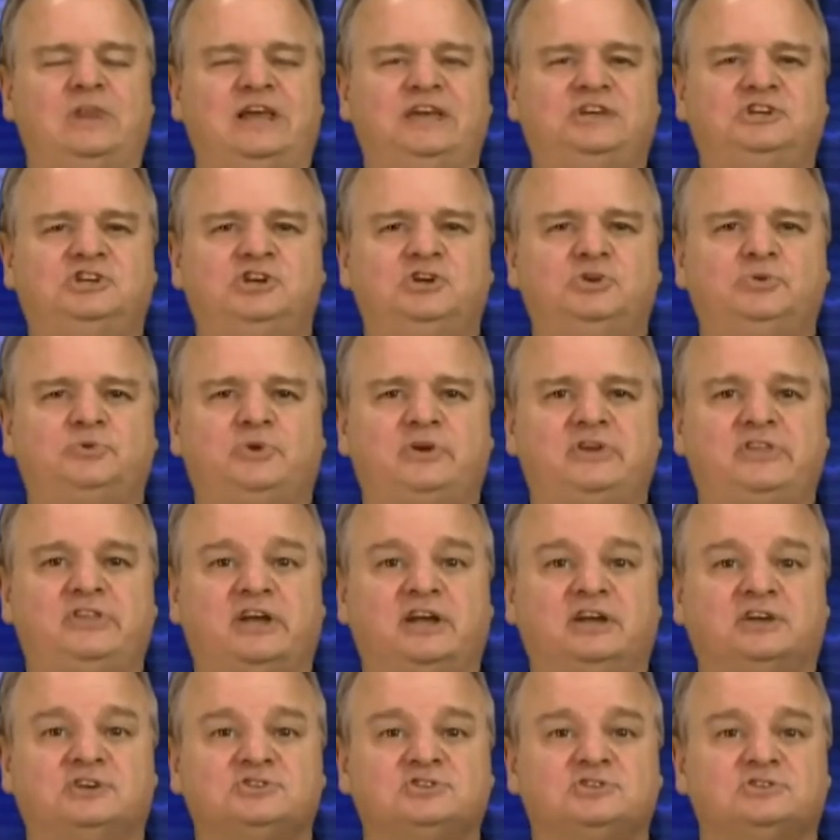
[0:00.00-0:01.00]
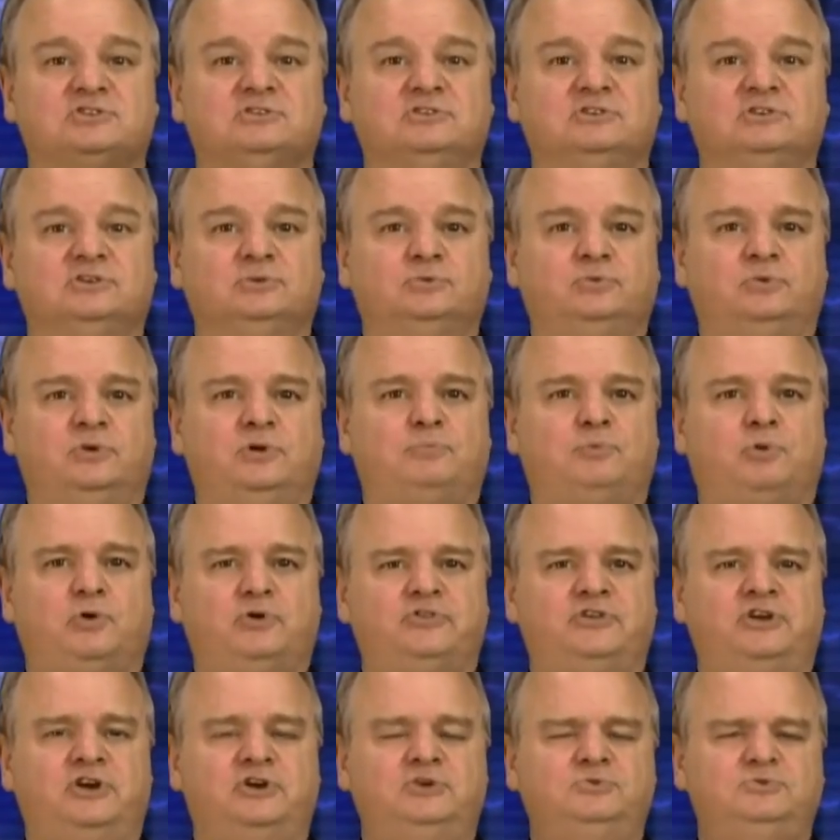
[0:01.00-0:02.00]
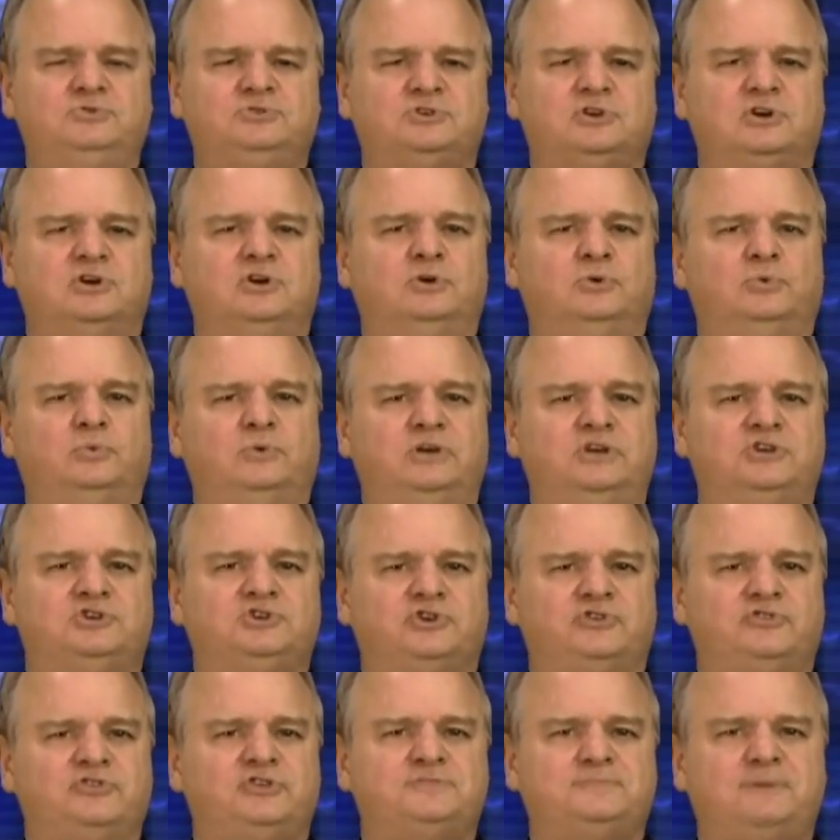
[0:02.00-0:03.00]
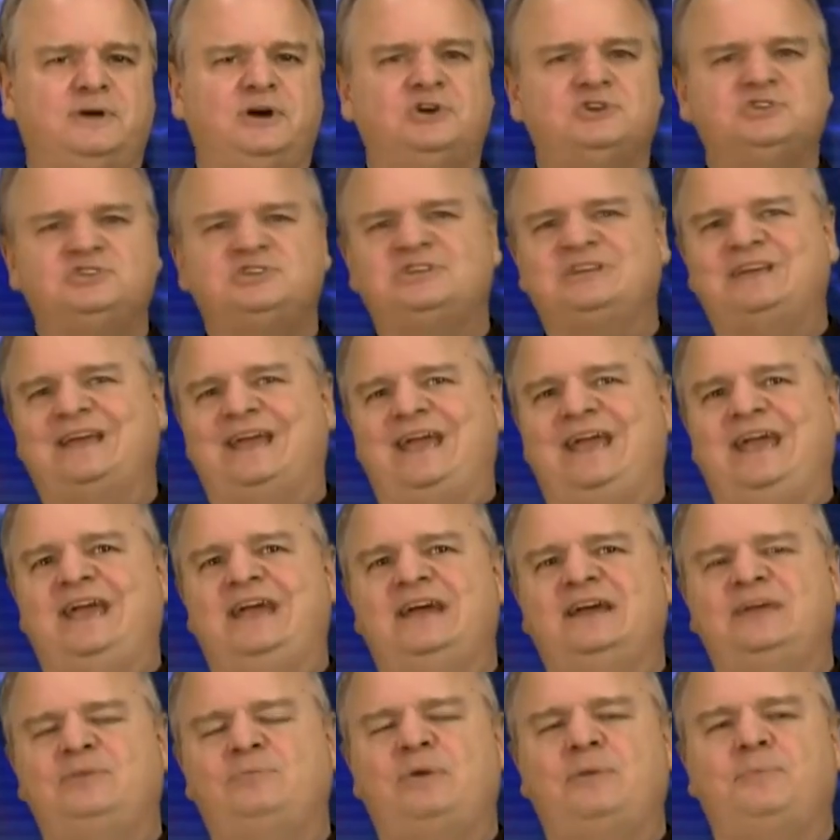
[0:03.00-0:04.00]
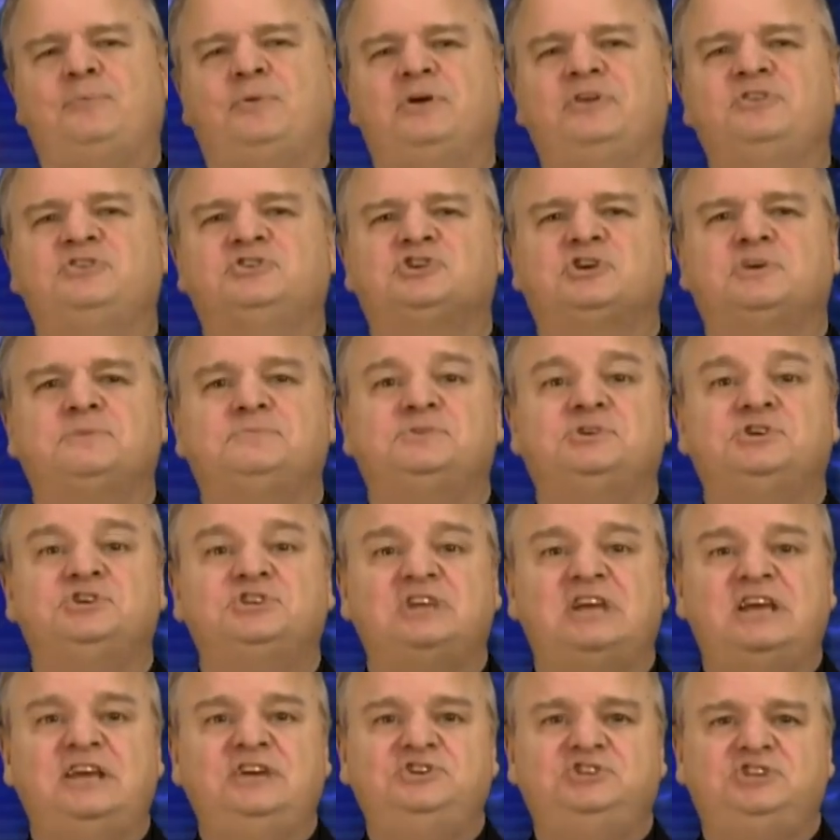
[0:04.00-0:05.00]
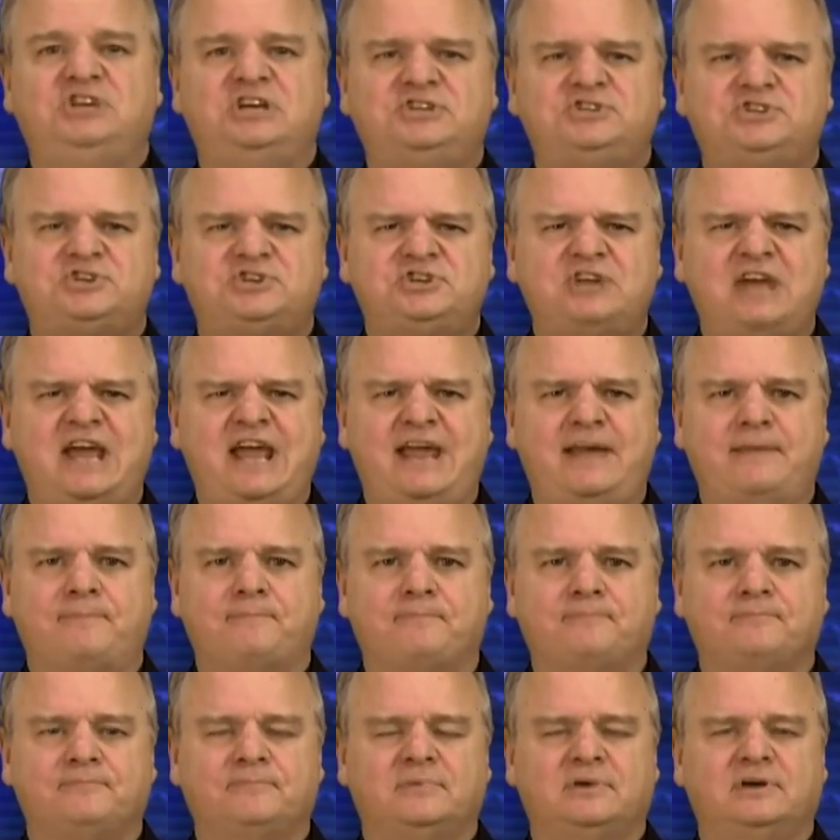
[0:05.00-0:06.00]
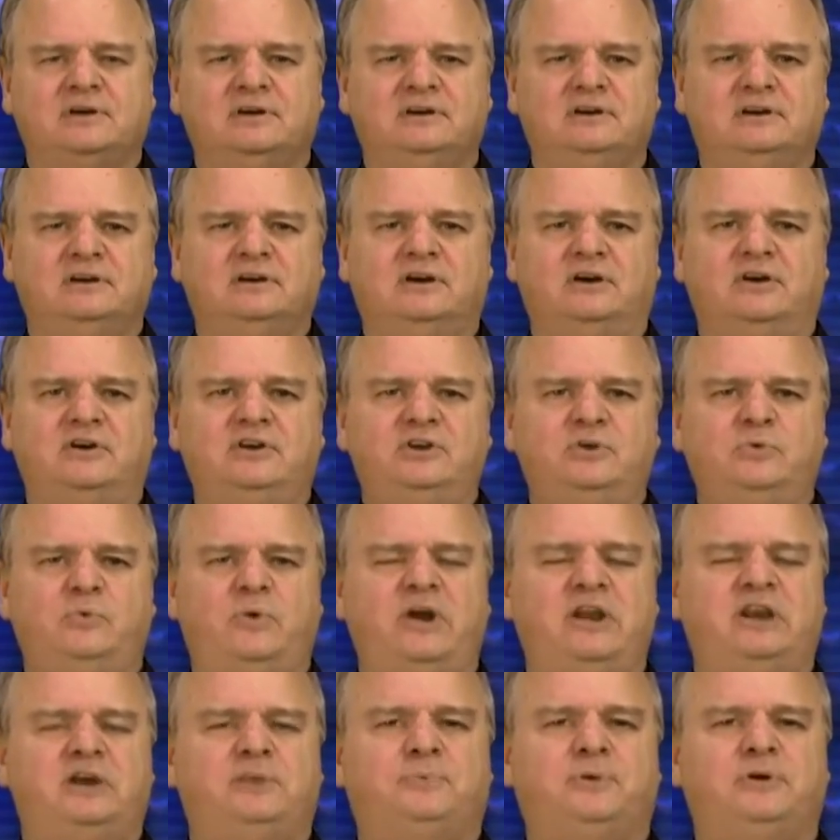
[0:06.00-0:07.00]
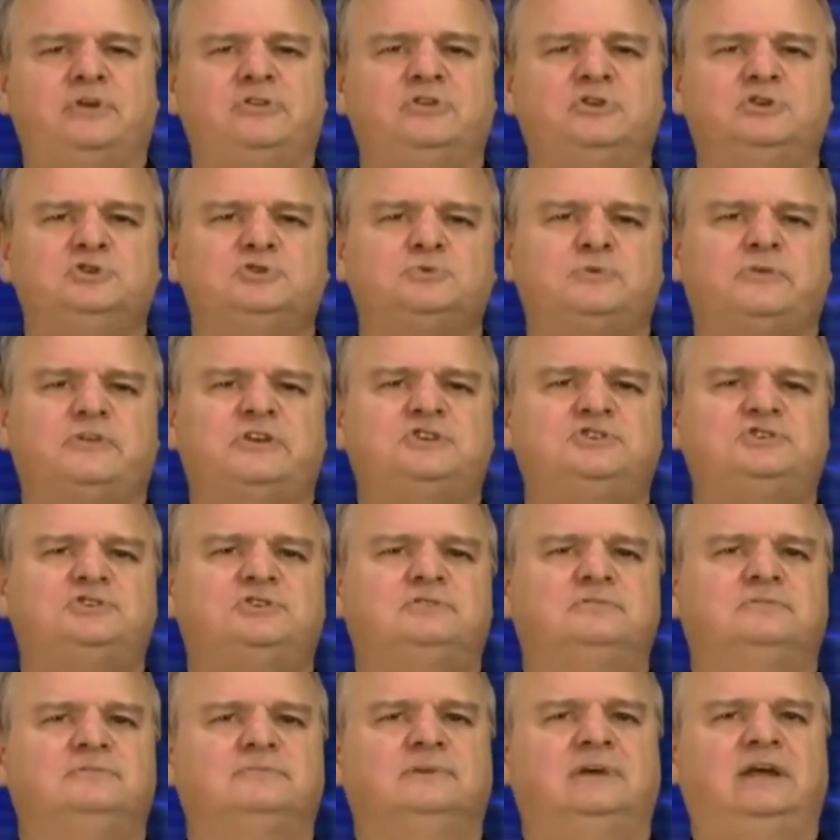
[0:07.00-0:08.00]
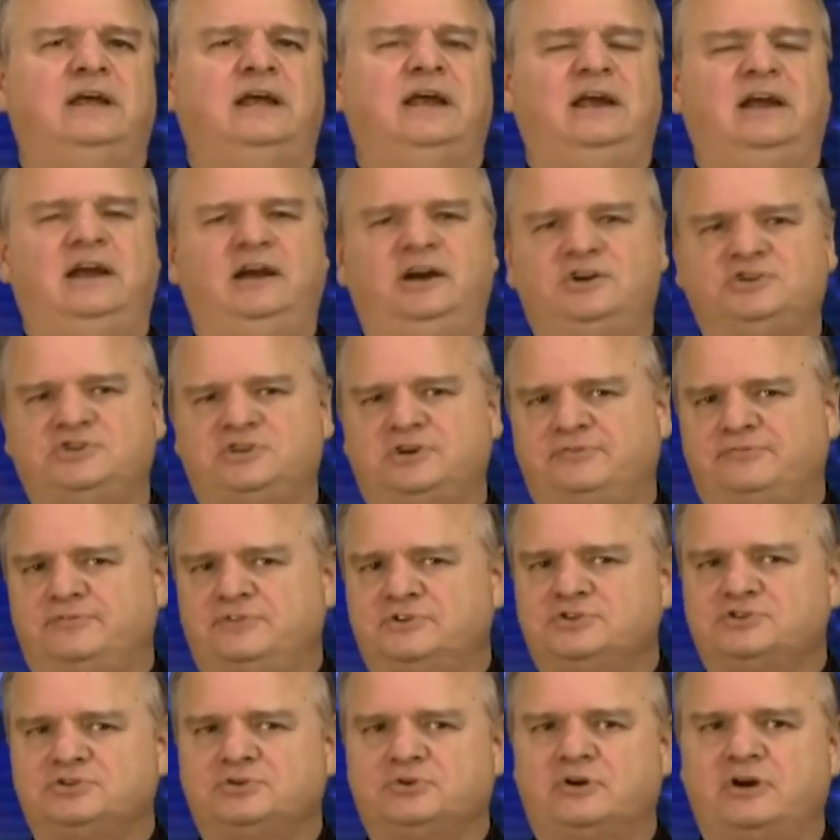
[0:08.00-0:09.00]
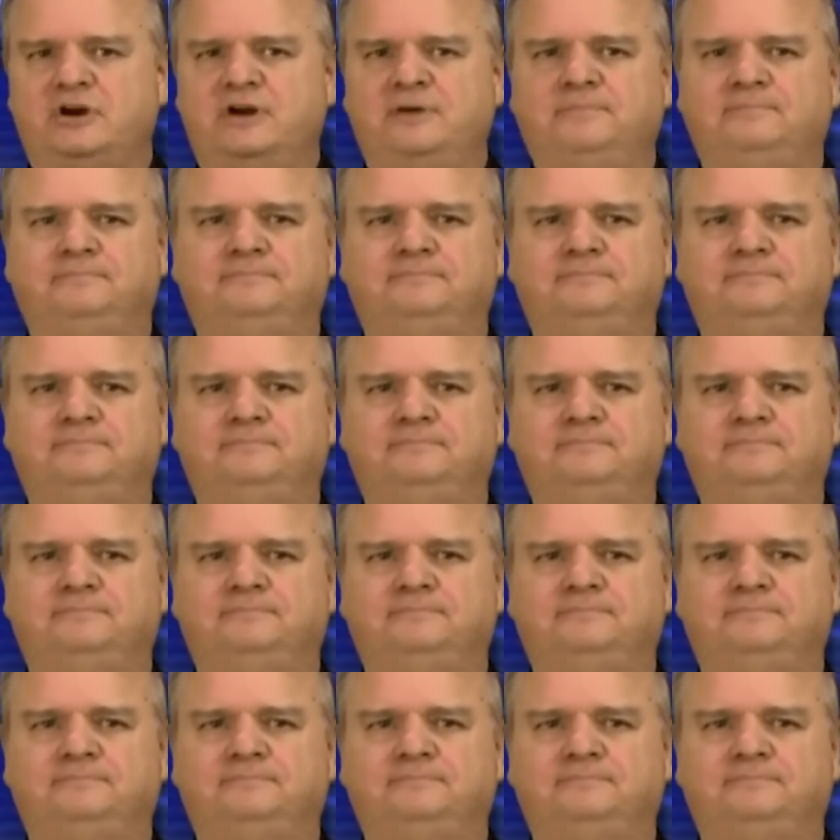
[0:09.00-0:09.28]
like to do three things. We report the news, we discern the spirits, and we pray the scriptures in Jesus' name. Are you ready to pray the news with us? Here's our first story.